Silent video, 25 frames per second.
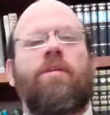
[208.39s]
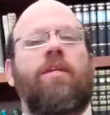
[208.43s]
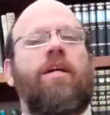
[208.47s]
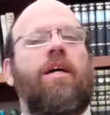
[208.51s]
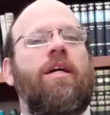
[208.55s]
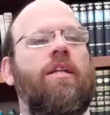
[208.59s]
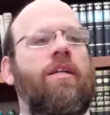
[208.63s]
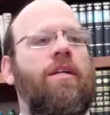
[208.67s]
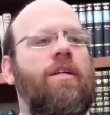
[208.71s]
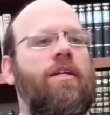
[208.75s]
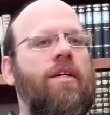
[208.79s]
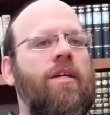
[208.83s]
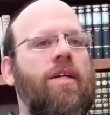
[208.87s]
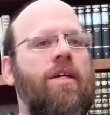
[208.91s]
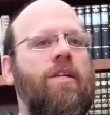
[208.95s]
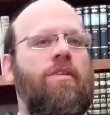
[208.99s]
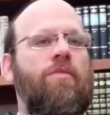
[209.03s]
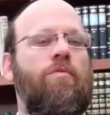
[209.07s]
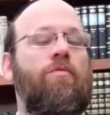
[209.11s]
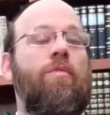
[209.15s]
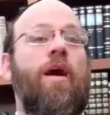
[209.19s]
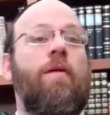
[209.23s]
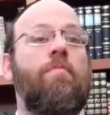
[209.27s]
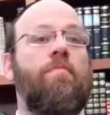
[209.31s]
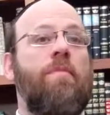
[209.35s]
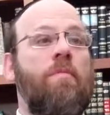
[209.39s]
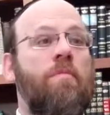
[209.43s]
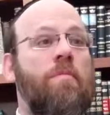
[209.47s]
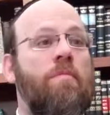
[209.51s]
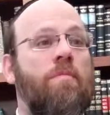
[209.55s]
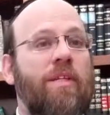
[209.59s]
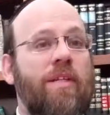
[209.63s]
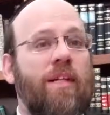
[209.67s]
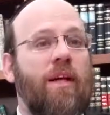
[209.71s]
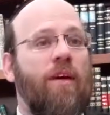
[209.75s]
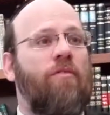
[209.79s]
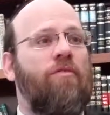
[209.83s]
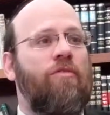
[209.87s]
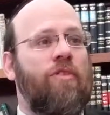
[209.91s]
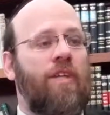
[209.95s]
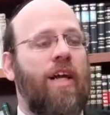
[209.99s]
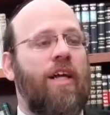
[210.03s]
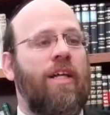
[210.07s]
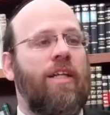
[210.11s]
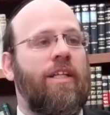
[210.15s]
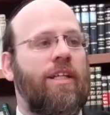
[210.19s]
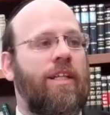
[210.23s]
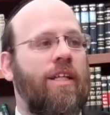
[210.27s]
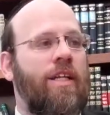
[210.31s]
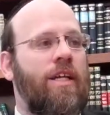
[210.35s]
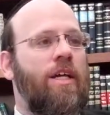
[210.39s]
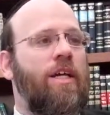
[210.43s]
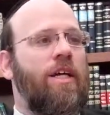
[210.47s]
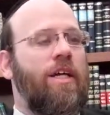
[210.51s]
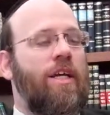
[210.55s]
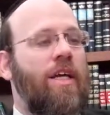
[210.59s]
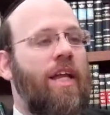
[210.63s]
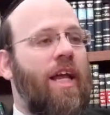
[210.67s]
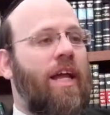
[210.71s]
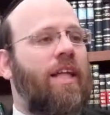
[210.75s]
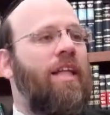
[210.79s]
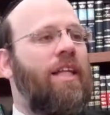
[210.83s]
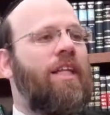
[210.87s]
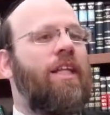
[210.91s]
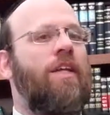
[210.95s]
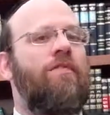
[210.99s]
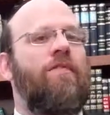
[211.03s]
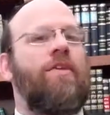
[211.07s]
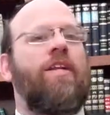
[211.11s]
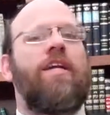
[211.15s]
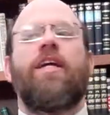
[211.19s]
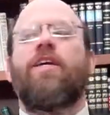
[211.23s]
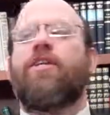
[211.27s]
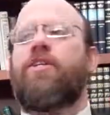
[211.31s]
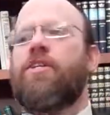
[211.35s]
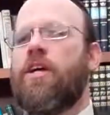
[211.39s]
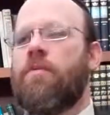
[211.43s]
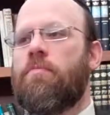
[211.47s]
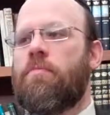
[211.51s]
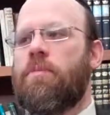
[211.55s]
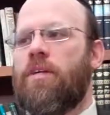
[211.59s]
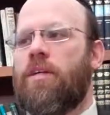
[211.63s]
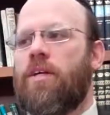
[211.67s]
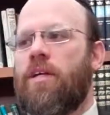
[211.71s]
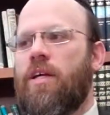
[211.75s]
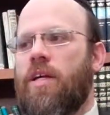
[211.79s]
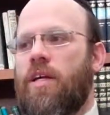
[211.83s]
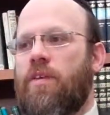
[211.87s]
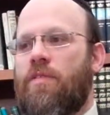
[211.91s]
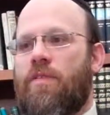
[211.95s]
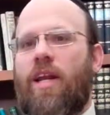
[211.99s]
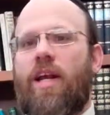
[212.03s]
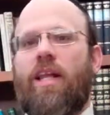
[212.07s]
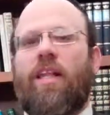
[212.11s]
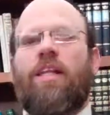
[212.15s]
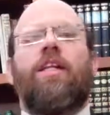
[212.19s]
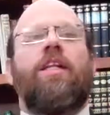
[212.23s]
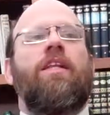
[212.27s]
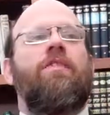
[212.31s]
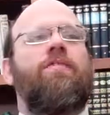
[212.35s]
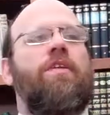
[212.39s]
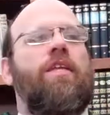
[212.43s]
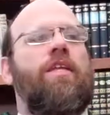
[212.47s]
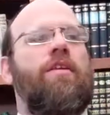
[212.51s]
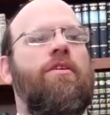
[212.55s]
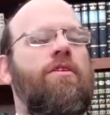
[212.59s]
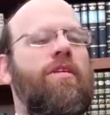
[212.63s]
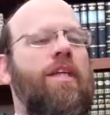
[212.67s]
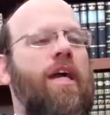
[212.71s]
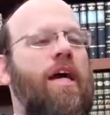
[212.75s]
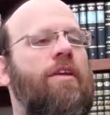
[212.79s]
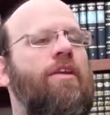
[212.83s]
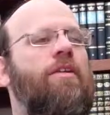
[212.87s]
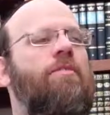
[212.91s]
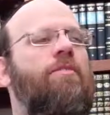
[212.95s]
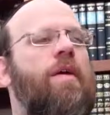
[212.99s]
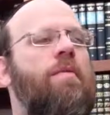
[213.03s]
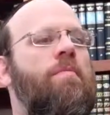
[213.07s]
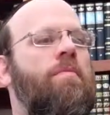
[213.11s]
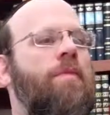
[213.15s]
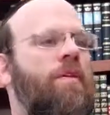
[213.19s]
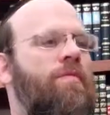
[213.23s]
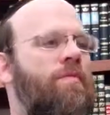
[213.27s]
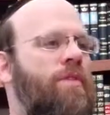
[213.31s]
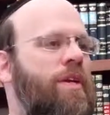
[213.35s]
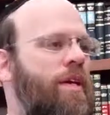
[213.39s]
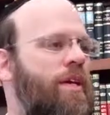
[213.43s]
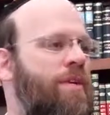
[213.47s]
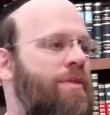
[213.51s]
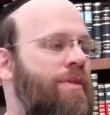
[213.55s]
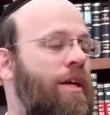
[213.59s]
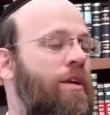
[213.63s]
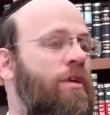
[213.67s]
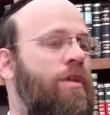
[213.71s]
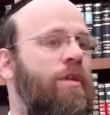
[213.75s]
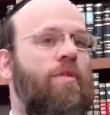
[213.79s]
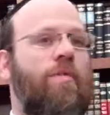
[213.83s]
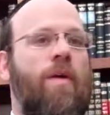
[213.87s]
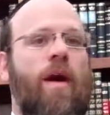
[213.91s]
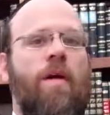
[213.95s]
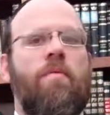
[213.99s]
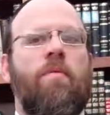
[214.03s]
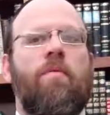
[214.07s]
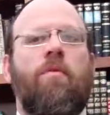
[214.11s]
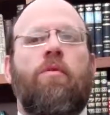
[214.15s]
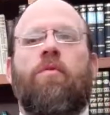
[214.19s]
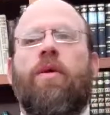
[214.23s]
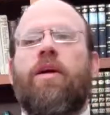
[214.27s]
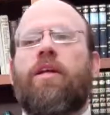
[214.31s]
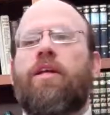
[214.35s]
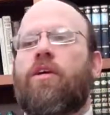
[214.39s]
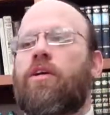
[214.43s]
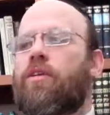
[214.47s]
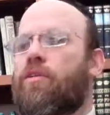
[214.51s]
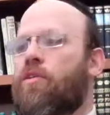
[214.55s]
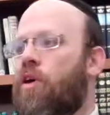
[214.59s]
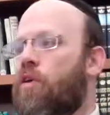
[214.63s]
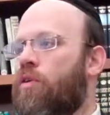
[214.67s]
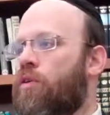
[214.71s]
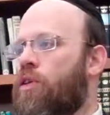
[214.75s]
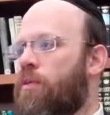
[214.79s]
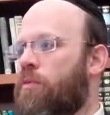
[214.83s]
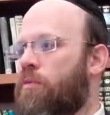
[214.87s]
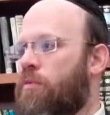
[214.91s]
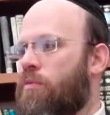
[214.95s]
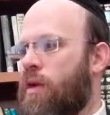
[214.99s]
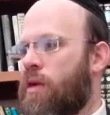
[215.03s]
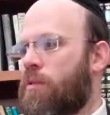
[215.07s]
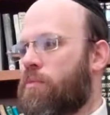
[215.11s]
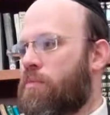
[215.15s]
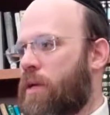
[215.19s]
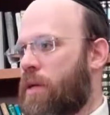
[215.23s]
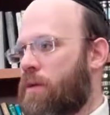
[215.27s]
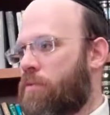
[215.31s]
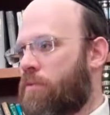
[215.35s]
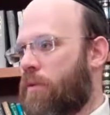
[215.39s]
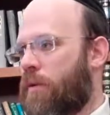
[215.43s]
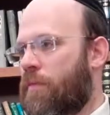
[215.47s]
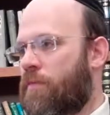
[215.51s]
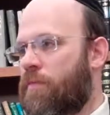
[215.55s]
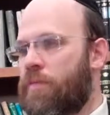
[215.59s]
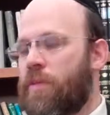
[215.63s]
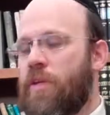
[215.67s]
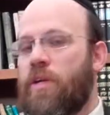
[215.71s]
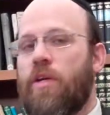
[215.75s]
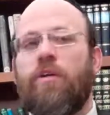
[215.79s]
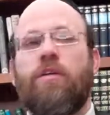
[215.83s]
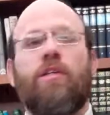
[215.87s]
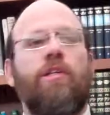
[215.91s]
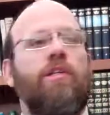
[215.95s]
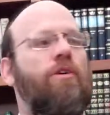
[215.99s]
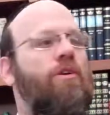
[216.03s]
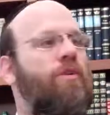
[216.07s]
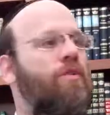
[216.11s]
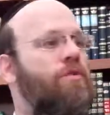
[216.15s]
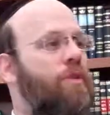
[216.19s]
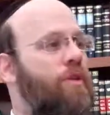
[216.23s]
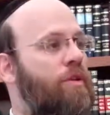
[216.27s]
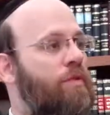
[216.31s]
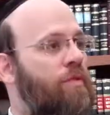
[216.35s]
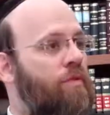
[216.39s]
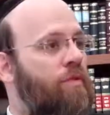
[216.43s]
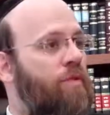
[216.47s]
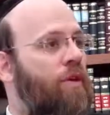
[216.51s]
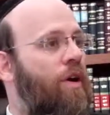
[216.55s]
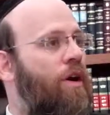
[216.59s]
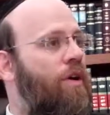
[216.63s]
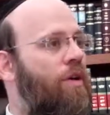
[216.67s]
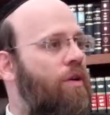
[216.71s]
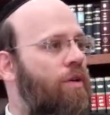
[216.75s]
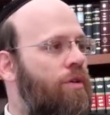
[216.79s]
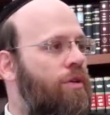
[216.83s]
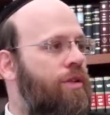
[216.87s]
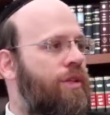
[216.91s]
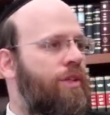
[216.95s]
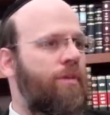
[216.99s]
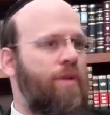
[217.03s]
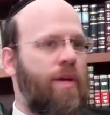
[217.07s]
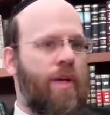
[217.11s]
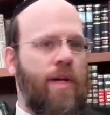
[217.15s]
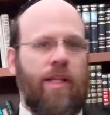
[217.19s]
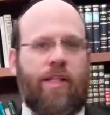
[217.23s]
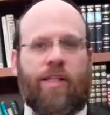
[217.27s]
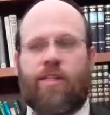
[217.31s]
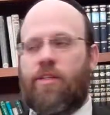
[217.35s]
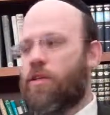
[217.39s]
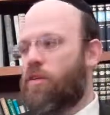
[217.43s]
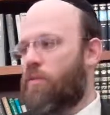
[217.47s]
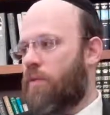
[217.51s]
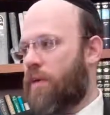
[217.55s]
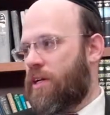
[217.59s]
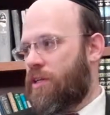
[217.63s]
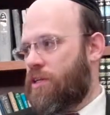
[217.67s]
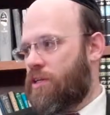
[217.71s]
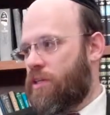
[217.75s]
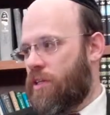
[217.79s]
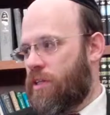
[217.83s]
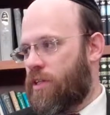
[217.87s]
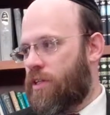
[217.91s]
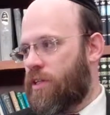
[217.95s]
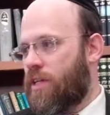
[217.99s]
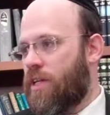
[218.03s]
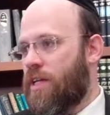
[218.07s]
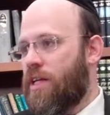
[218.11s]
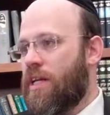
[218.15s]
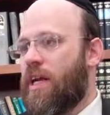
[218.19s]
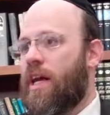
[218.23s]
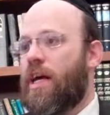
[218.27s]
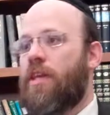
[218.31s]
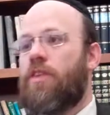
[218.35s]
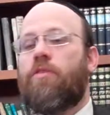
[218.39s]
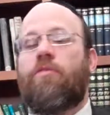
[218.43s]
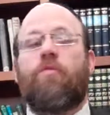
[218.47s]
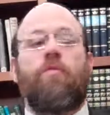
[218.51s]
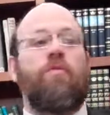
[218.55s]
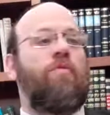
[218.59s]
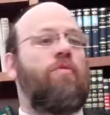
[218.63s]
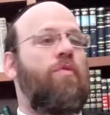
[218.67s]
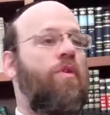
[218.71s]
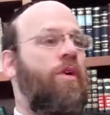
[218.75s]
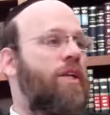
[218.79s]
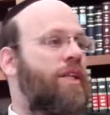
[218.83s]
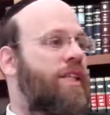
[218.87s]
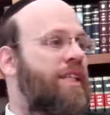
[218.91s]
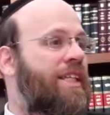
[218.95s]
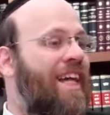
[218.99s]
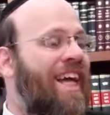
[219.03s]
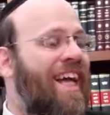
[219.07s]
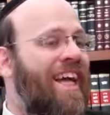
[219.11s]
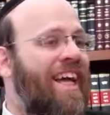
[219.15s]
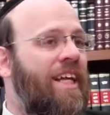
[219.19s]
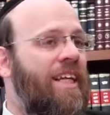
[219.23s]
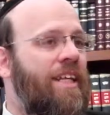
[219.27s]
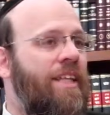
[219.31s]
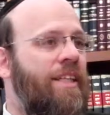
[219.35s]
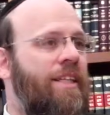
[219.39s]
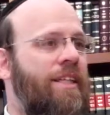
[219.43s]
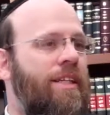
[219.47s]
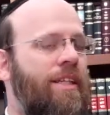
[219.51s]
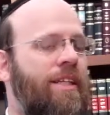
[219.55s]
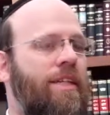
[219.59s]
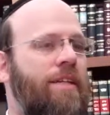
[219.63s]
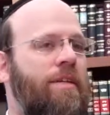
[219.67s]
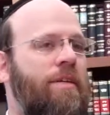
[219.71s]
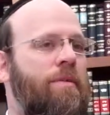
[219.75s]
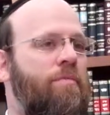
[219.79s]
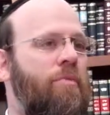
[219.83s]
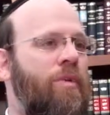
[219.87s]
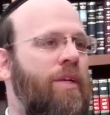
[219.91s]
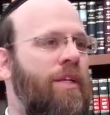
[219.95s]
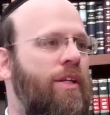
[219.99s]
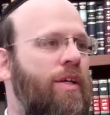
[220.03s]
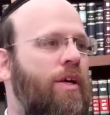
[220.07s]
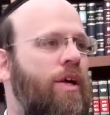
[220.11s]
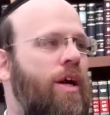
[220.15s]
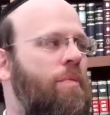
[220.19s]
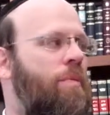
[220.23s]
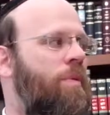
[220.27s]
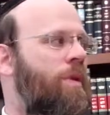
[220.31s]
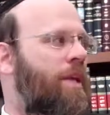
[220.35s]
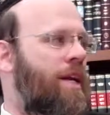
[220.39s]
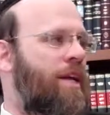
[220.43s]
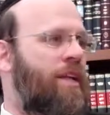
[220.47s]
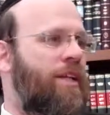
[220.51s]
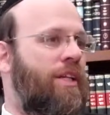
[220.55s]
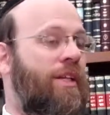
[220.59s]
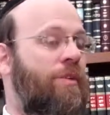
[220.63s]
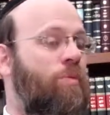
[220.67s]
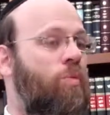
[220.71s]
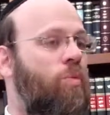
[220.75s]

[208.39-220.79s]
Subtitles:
You're not allowed to, and the Rambam himself says you're not allowed to live in Egypt. If you're not allowed to live in Egypt, how did the Rambam live in Egypt? Not only the Rambam, great Gedolim, great people. So the Ritva also asks the question, and the Ritva says, he brings a couple of answers.